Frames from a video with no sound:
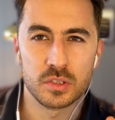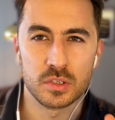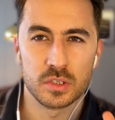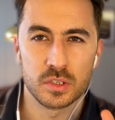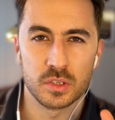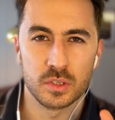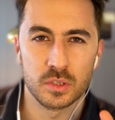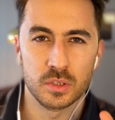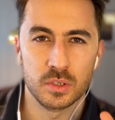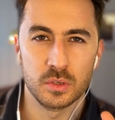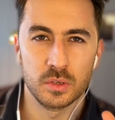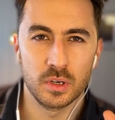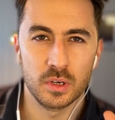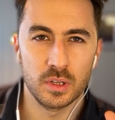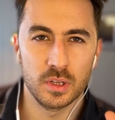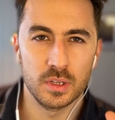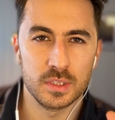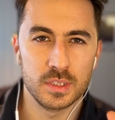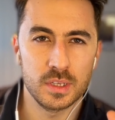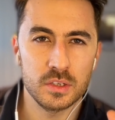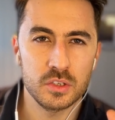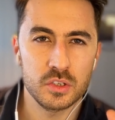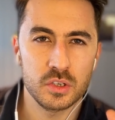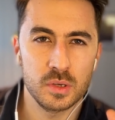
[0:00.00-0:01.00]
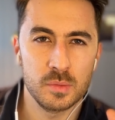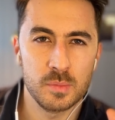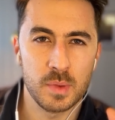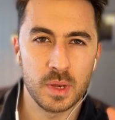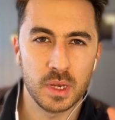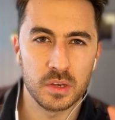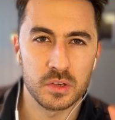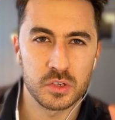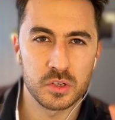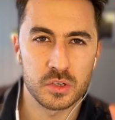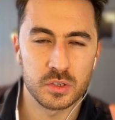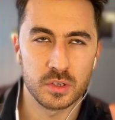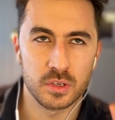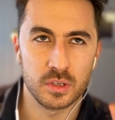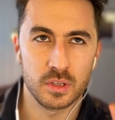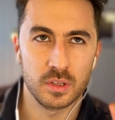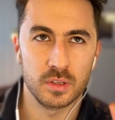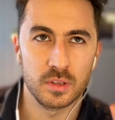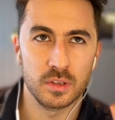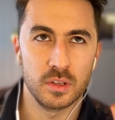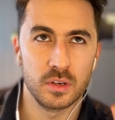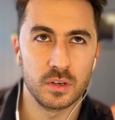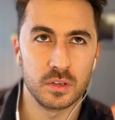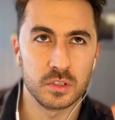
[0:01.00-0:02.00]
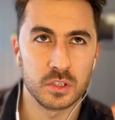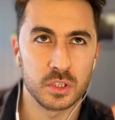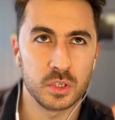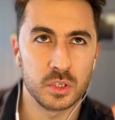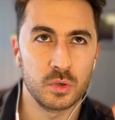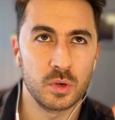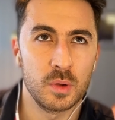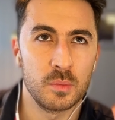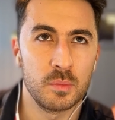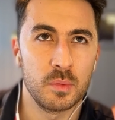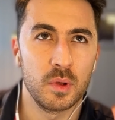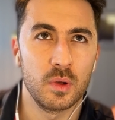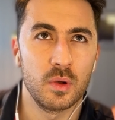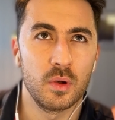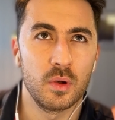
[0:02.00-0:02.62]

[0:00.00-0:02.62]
So you're essentially making sure you don't screw up